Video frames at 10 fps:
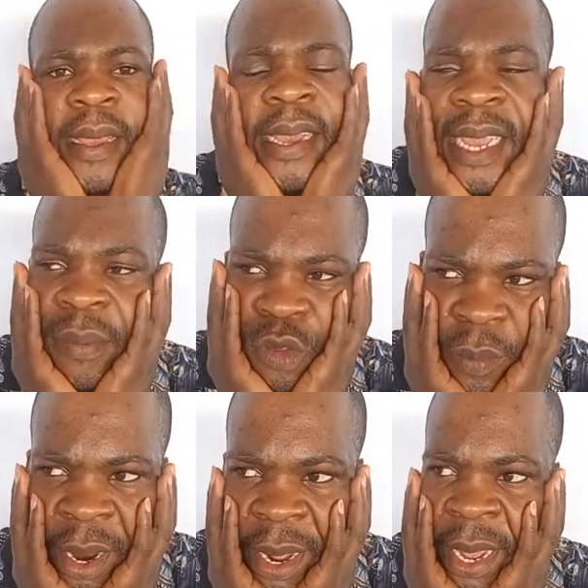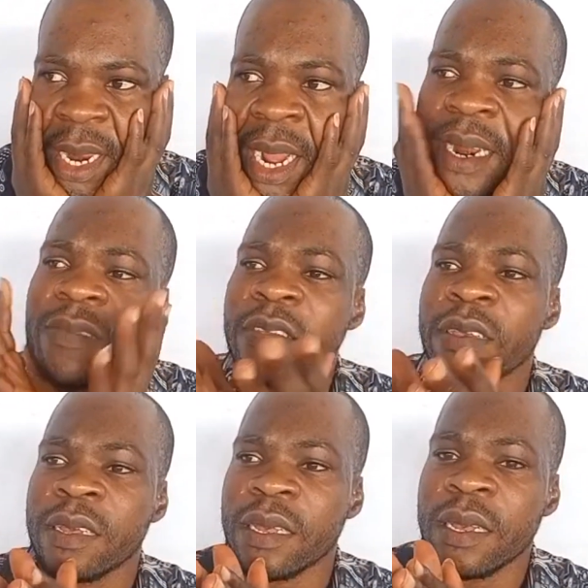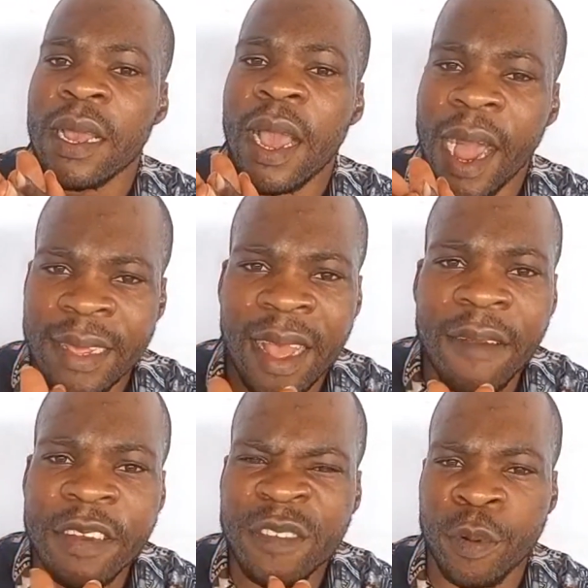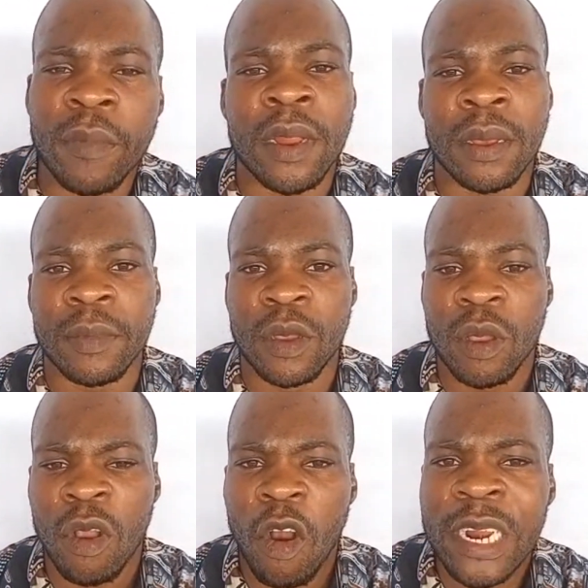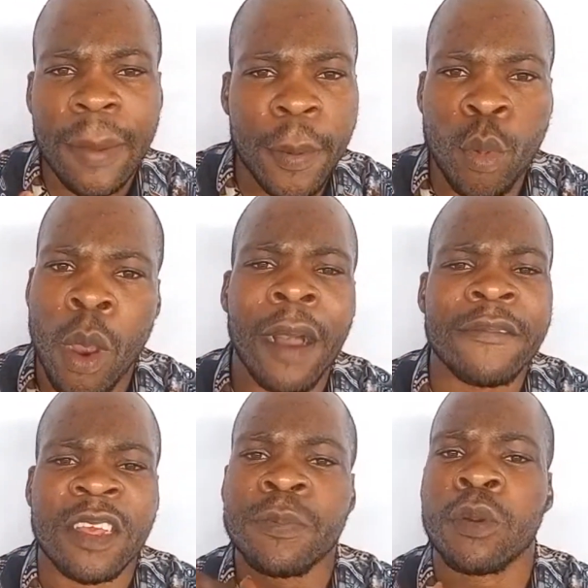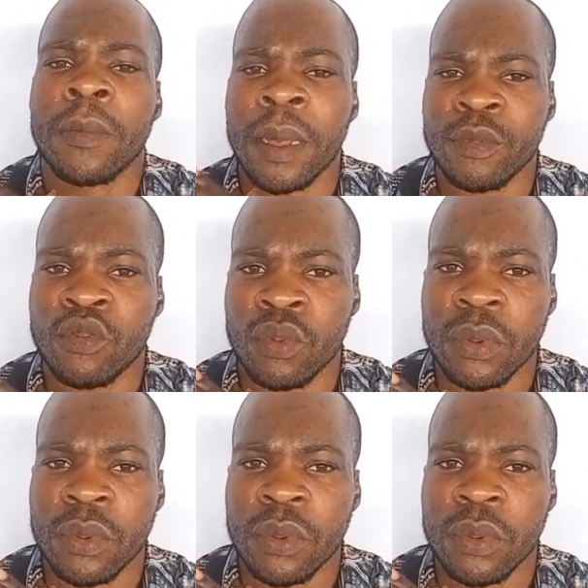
It came to my head, and I think, as I have this problem, other people will have this problem too.